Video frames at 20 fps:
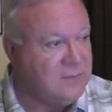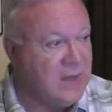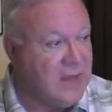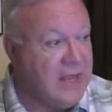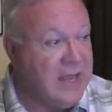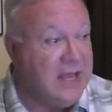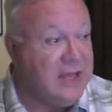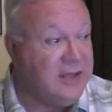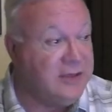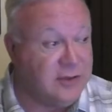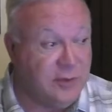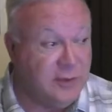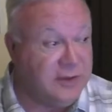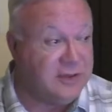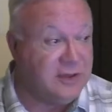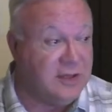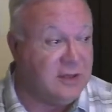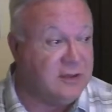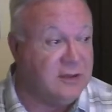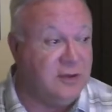He, so he
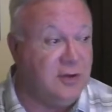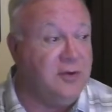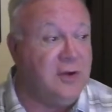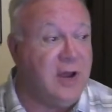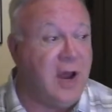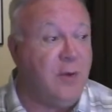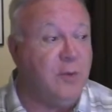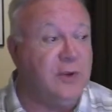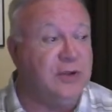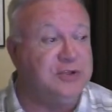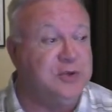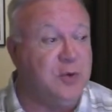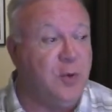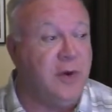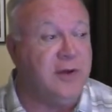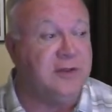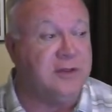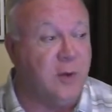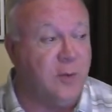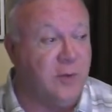says, Do not
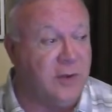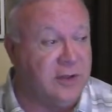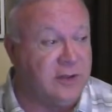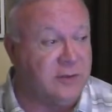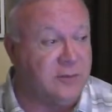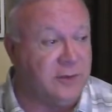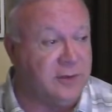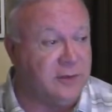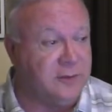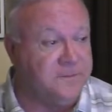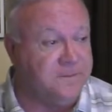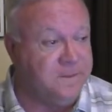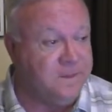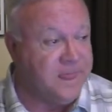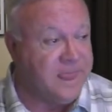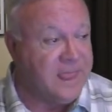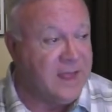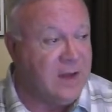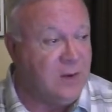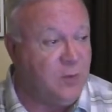rejoice, O Israel,
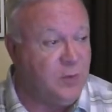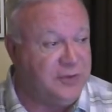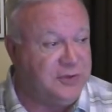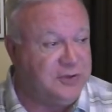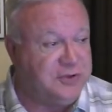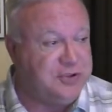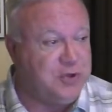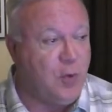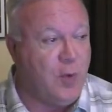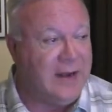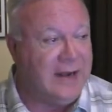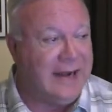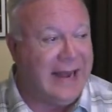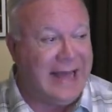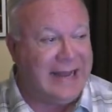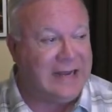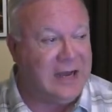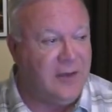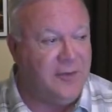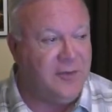with joy
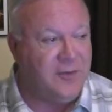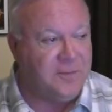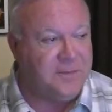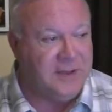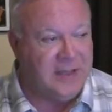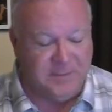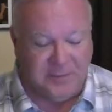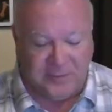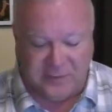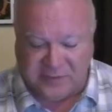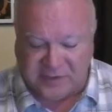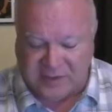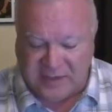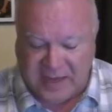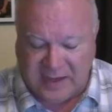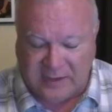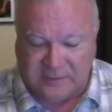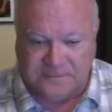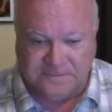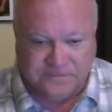like other peoples.
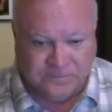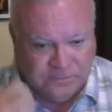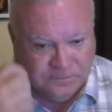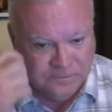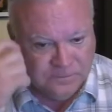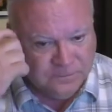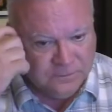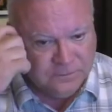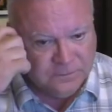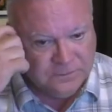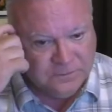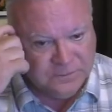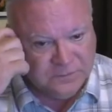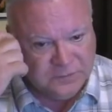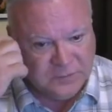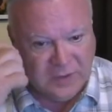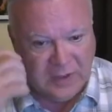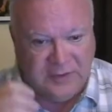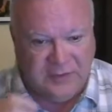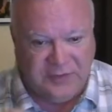Now,
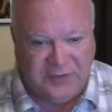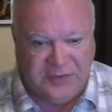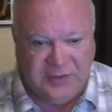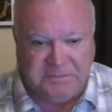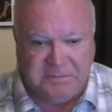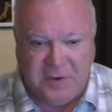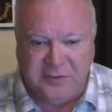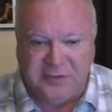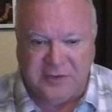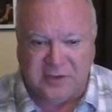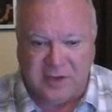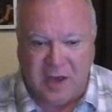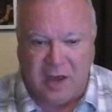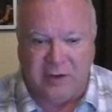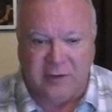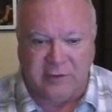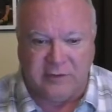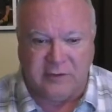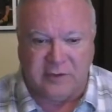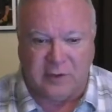most
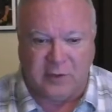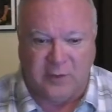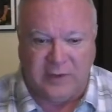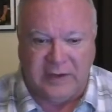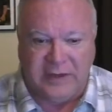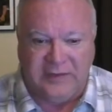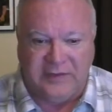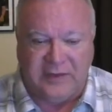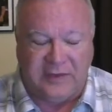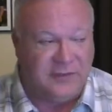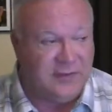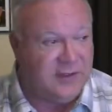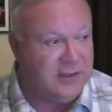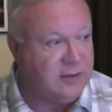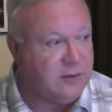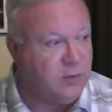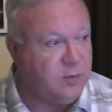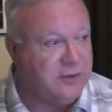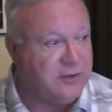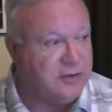scholars agree that
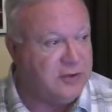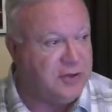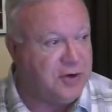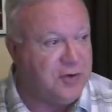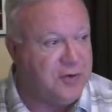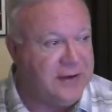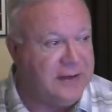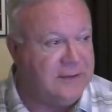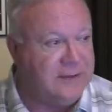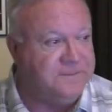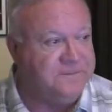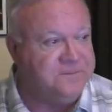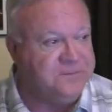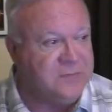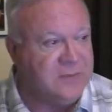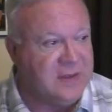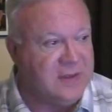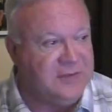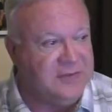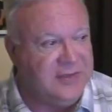this was during
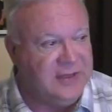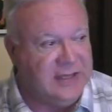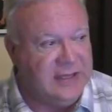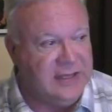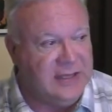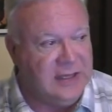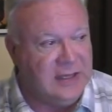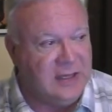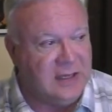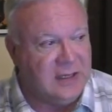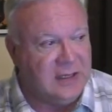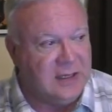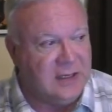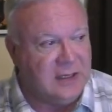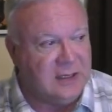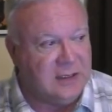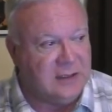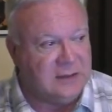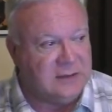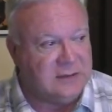the
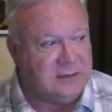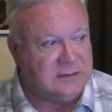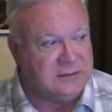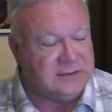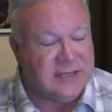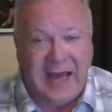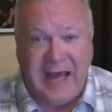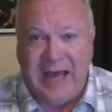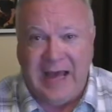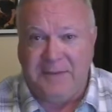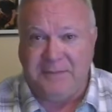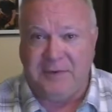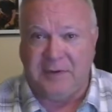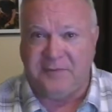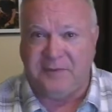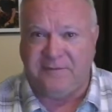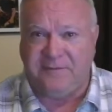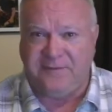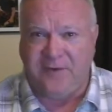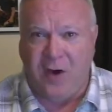time of
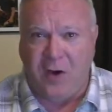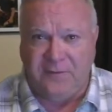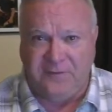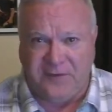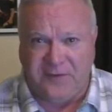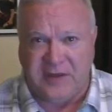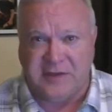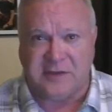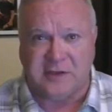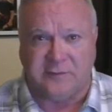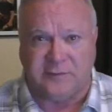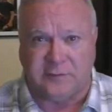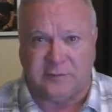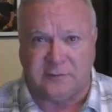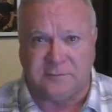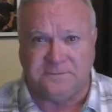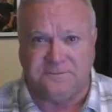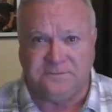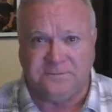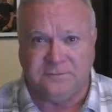the fall festival,
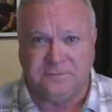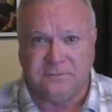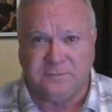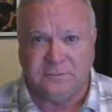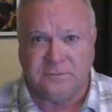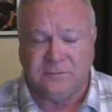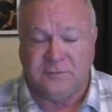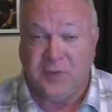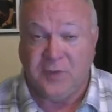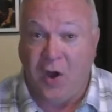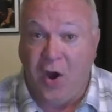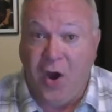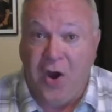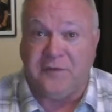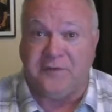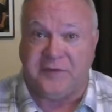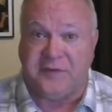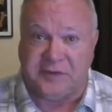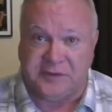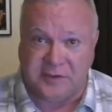the
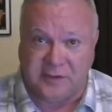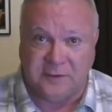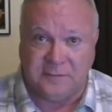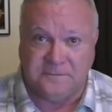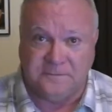harvest